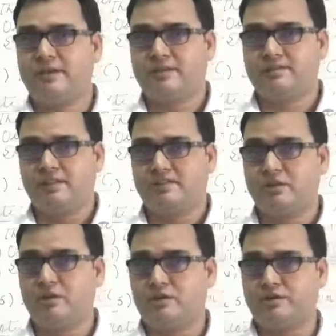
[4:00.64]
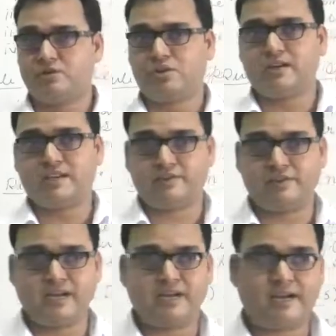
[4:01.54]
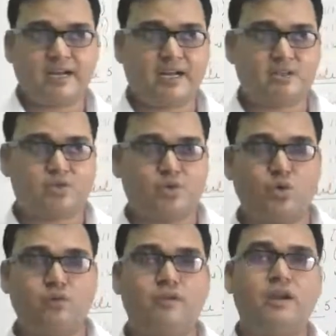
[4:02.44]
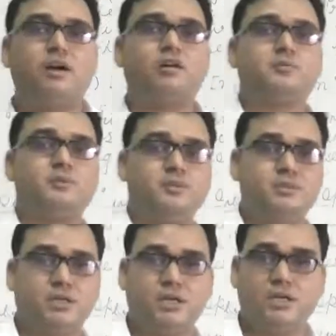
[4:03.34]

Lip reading: tense instead of future indefinite, like our school will open.